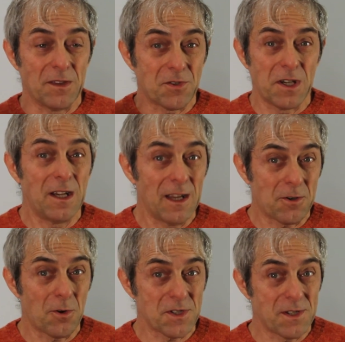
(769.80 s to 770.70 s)
drill
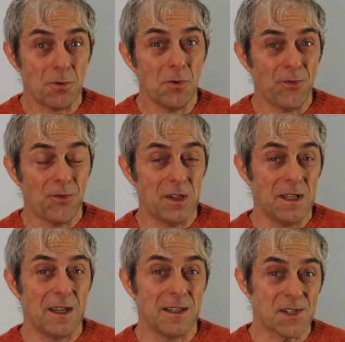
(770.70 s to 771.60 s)
across the roof,
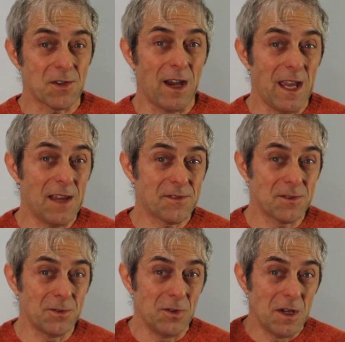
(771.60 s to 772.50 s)
so I had
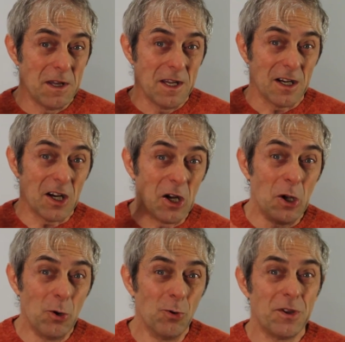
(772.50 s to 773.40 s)
to
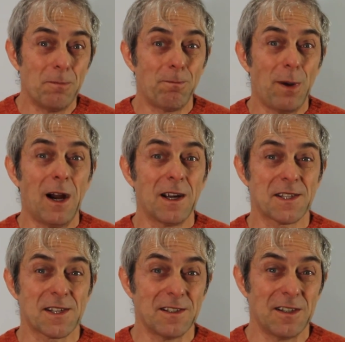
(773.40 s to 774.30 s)
glue the
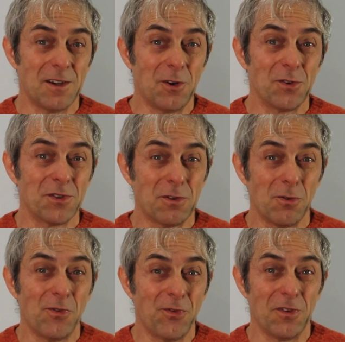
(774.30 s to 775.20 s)
parts on the
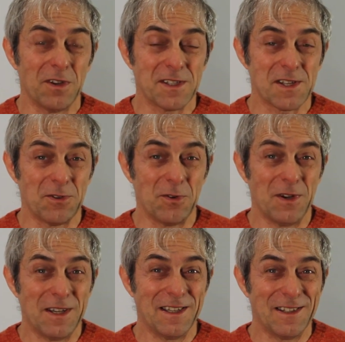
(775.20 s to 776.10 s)
roof. So
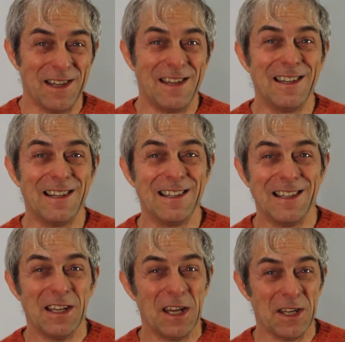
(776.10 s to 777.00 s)

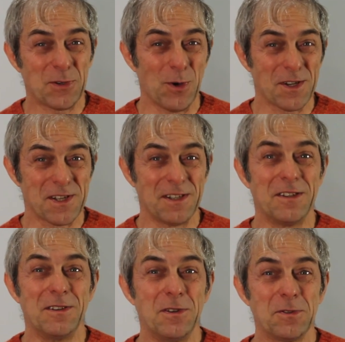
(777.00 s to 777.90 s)
it was a
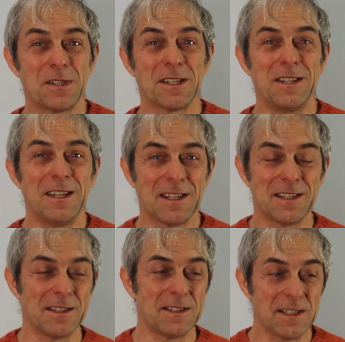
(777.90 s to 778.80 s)
new technique
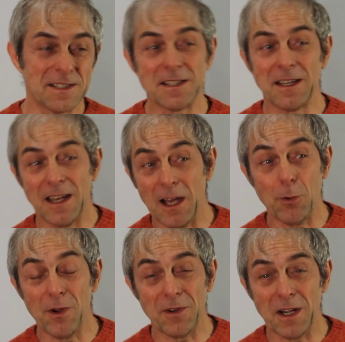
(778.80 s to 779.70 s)
that
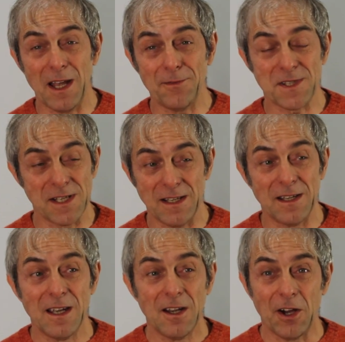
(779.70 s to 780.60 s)
however I've
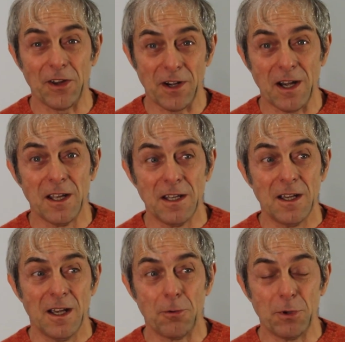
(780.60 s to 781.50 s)
seen other
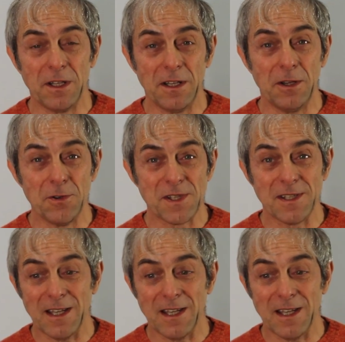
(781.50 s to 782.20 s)
already used,